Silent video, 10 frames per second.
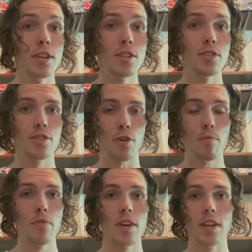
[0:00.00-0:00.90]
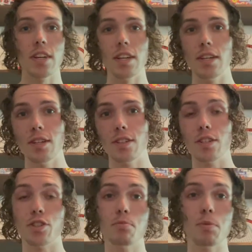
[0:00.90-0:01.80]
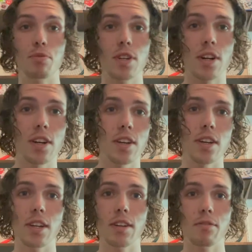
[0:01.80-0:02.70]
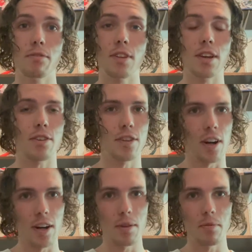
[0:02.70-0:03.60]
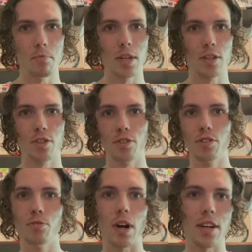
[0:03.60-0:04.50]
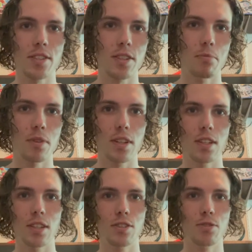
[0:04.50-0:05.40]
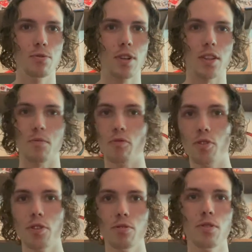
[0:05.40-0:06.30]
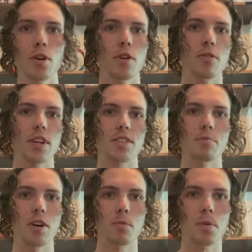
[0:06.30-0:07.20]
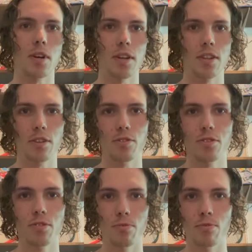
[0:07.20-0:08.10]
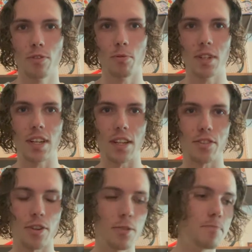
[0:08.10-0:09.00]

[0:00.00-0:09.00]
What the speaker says: So they should be pre-cut. If they are not, make sure you ask somebody to cut them for you or get some help cutting those so nobody gets hurt.